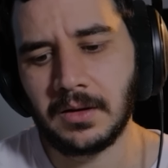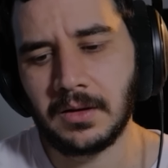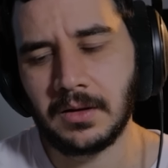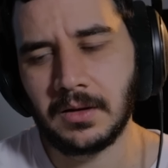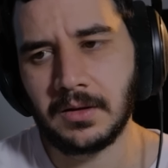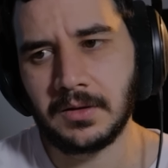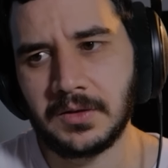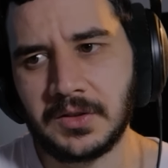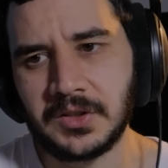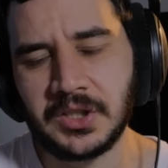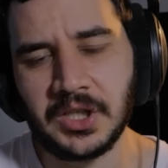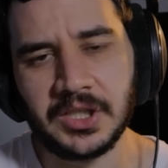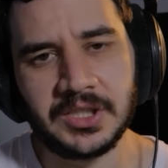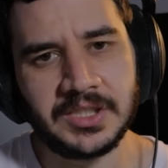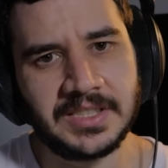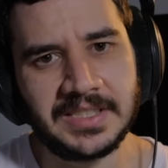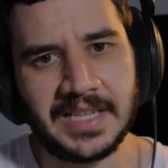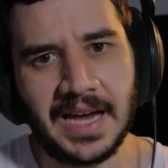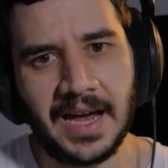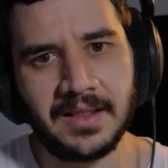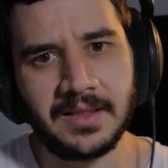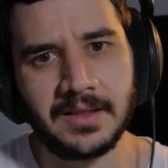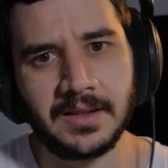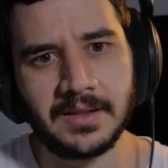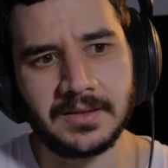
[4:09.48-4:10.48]
It's just
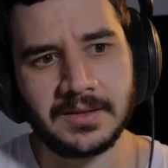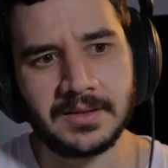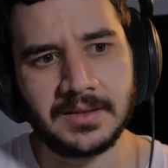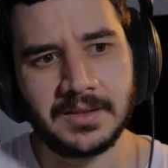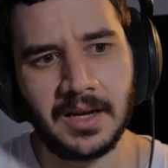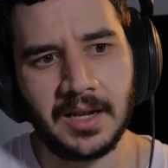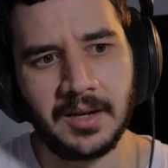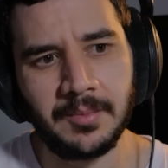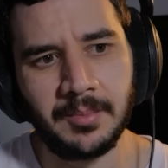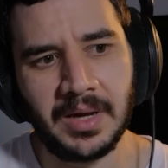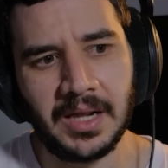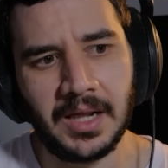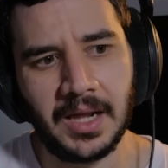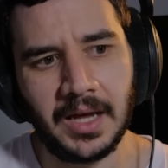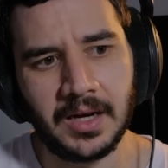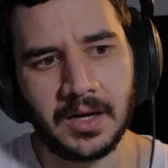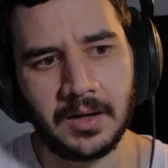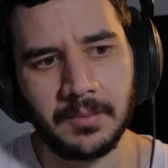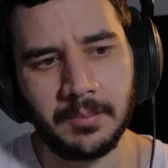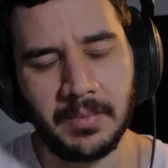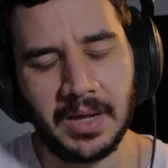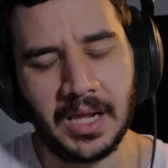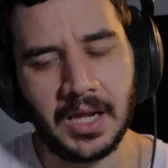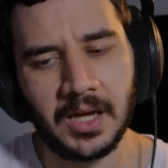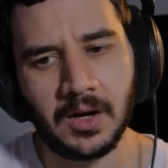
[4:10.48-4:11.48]
sadness and
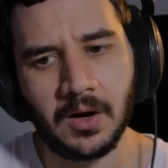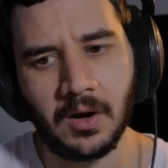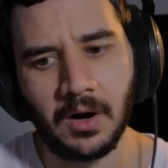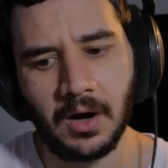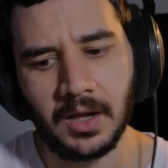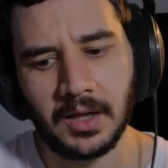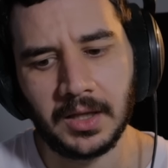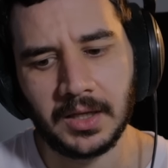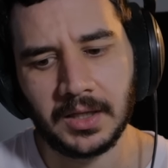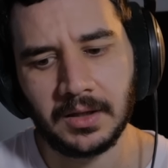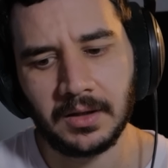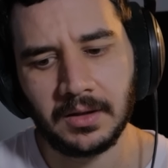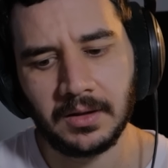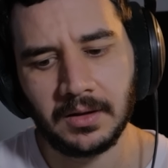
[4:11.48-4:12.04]
melancholy.